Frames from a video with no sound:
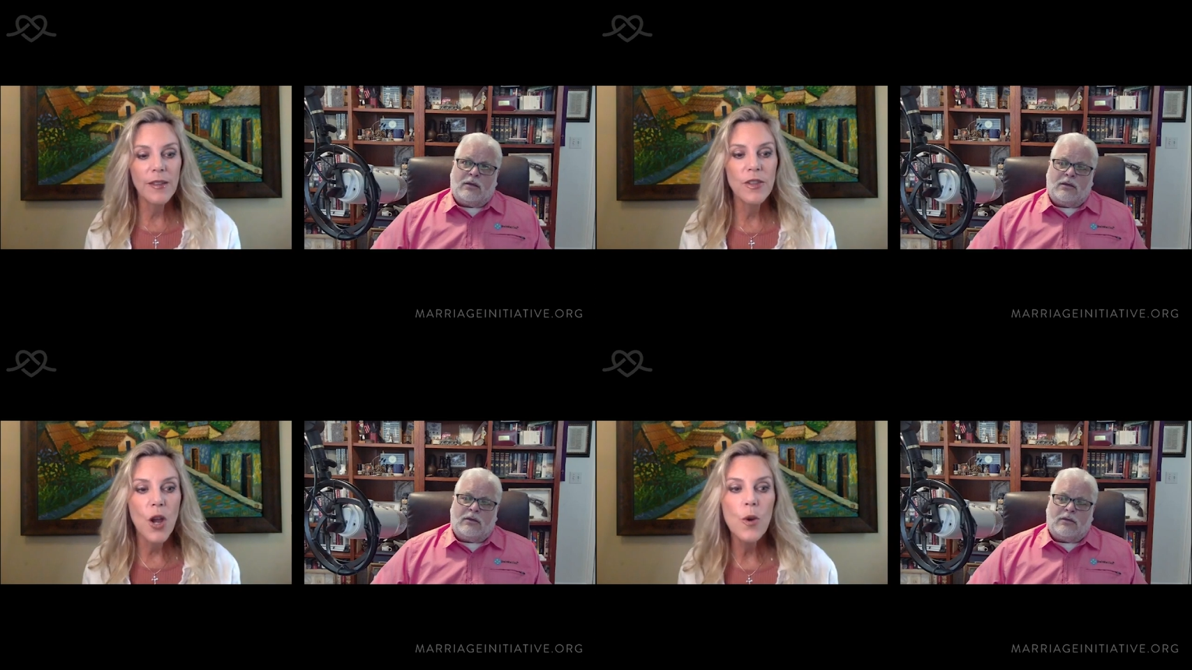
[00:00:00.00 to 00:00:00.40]

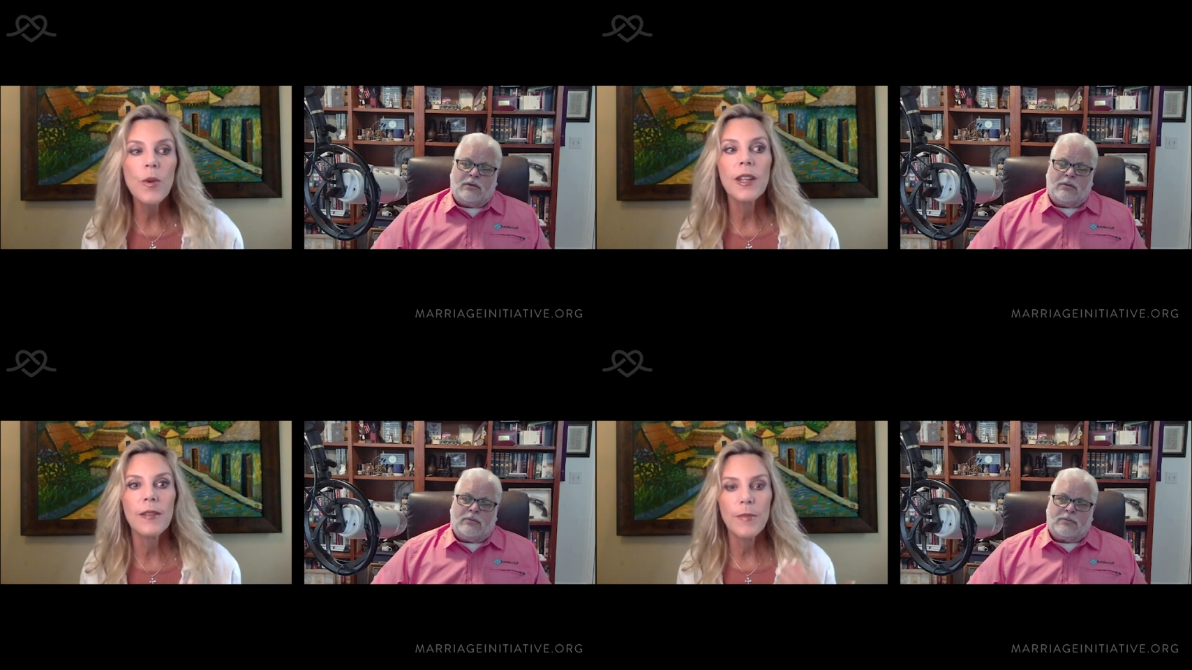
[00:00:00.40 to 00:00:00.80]

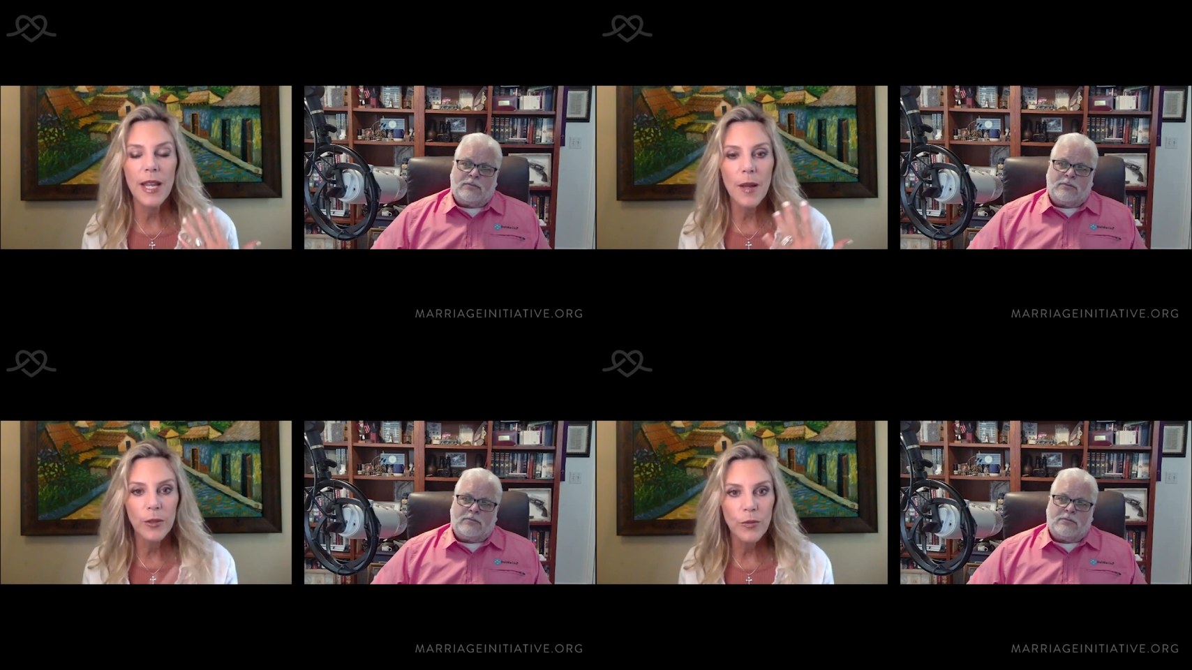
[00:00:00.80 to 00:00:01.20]
Speaker 1: knowing, being
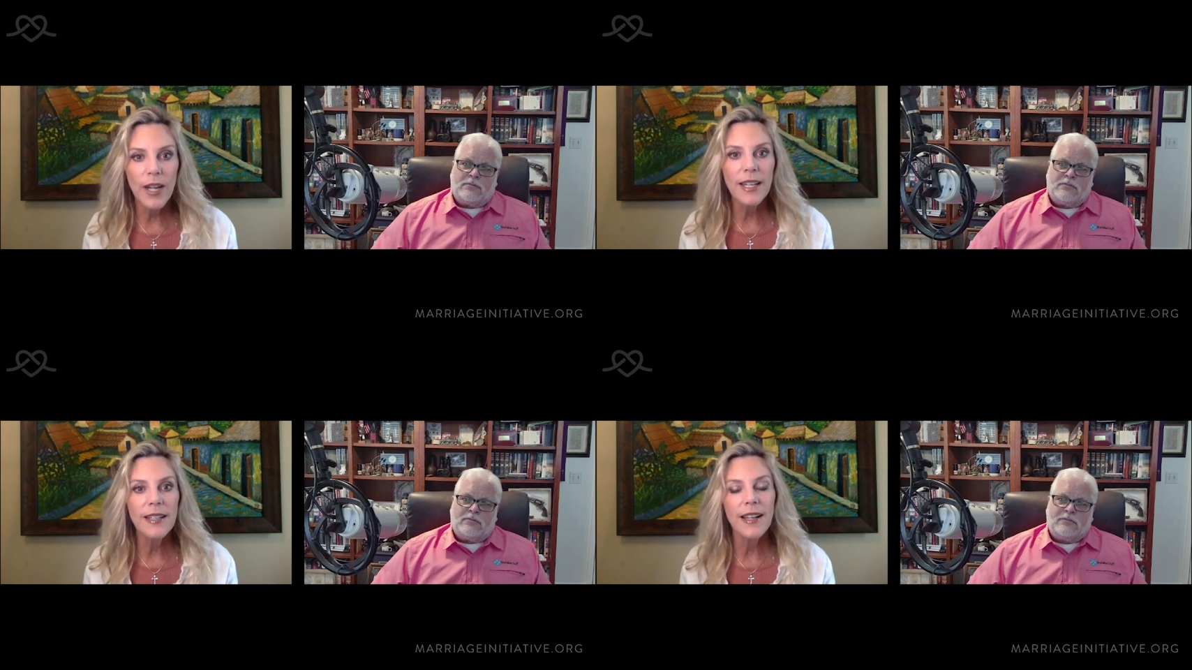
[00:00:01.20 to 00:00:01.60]
able to
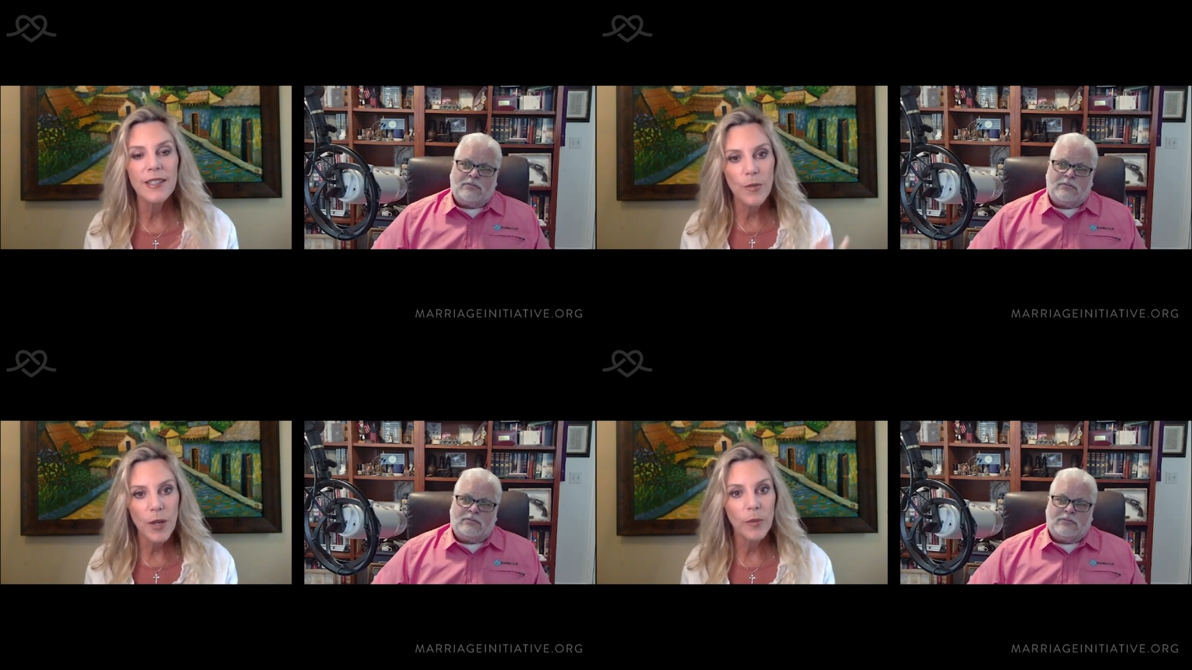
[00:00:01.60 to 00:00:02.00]
recognize
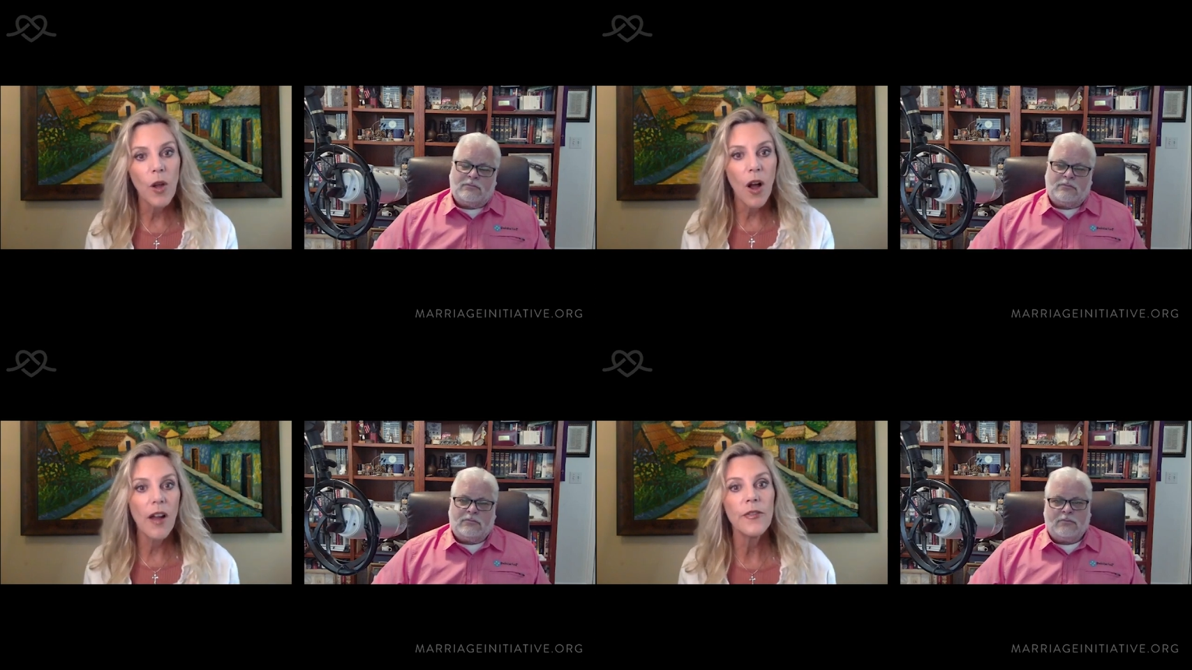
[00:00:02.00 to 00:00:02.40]
and be able to
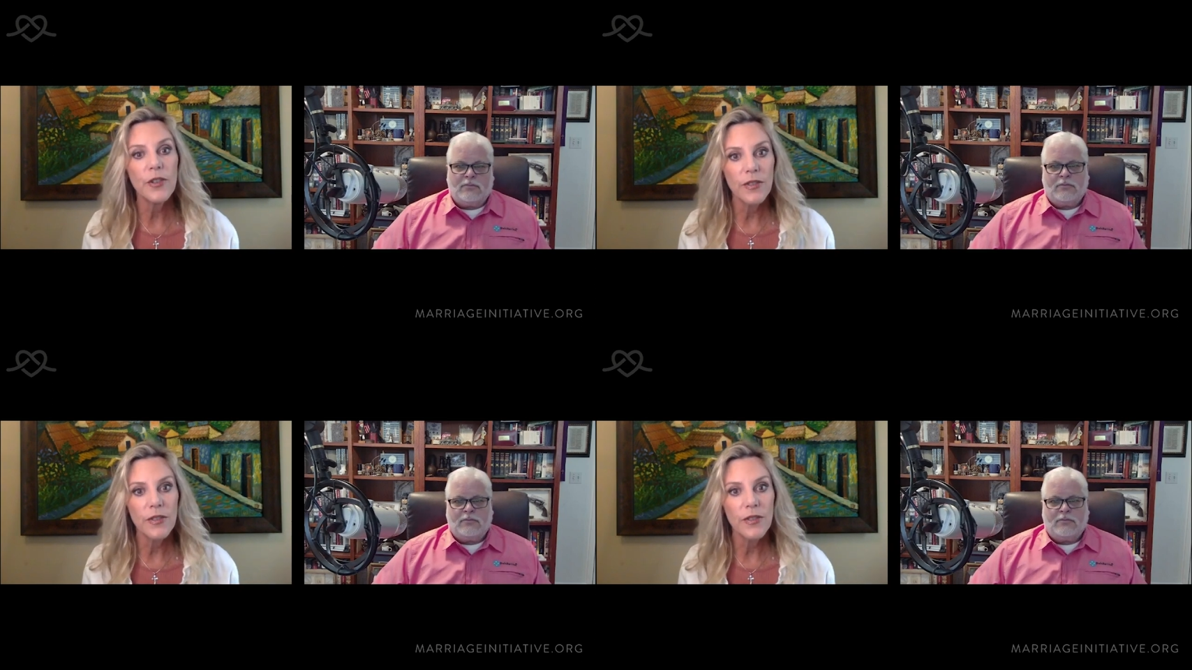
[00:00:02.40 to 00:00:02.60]
offer